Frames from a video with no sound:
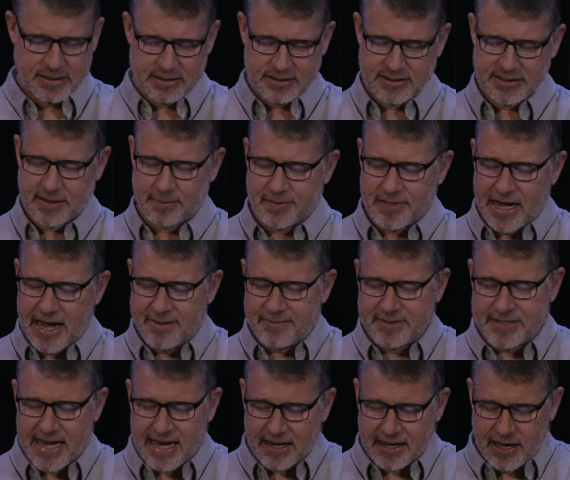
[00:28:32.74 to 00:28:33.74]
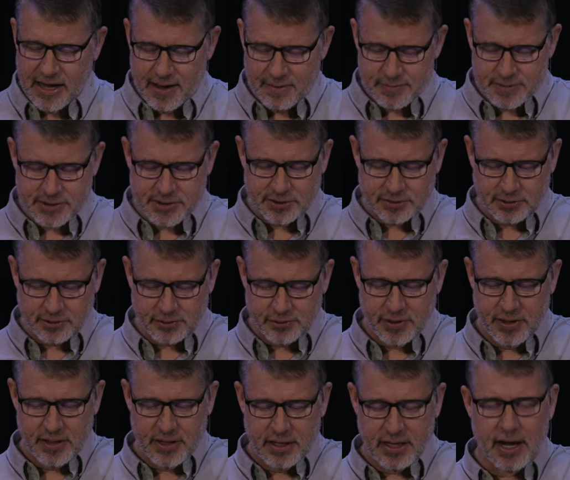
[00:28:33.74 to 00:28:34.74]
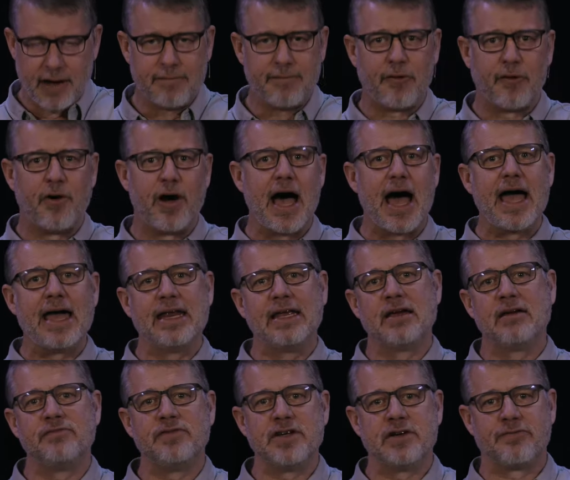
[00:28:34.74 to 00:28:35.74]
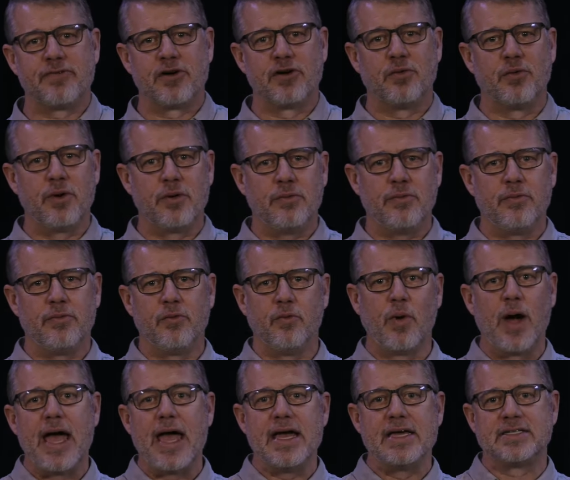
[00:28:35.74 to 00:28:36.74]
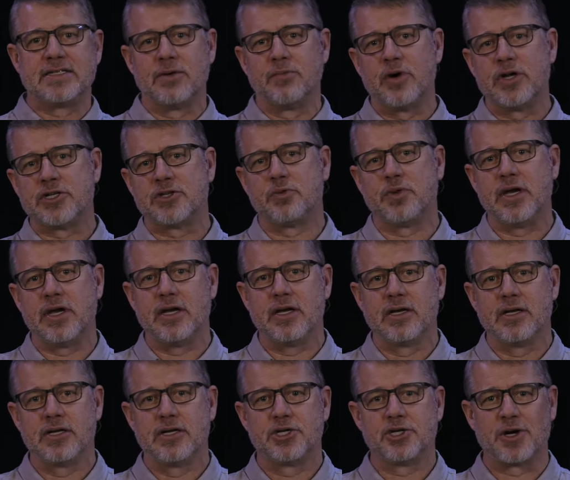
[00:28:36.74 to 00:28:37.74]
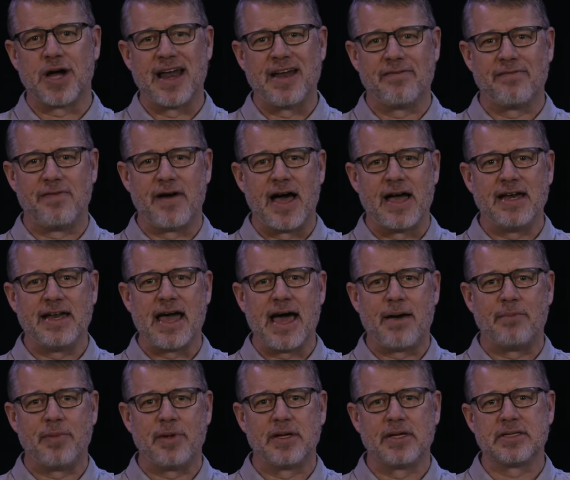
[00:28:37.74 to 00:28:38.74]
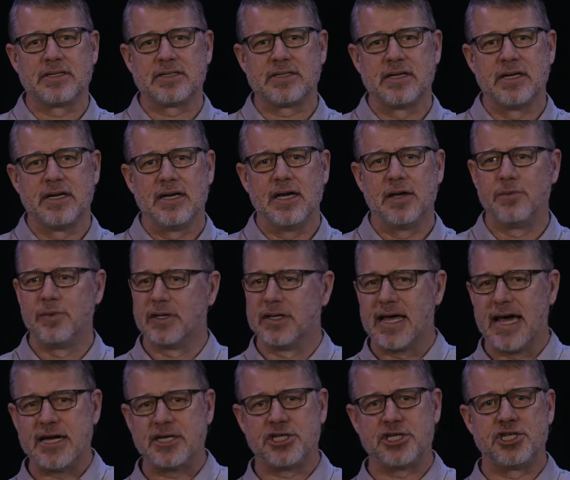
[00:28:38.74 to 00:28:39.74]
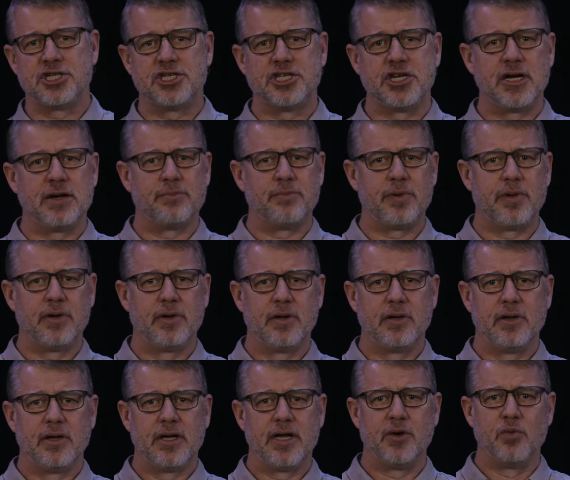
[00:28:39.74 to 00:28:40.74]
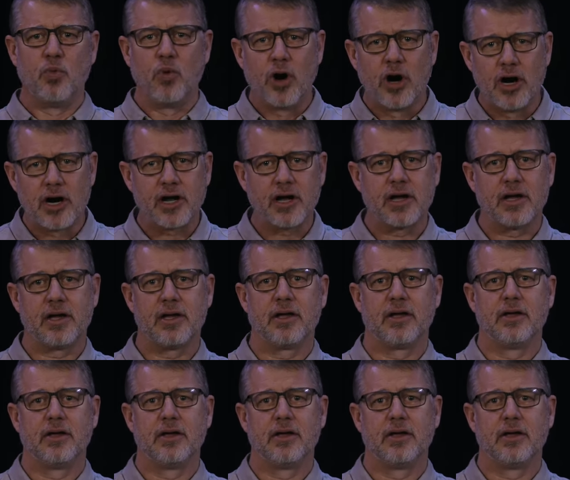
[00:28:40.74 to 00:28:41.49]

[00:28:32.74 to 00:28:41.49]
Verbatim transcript: And sometimes that comes through a variety of different w- ways in which we try to find happiness in relationship, in work,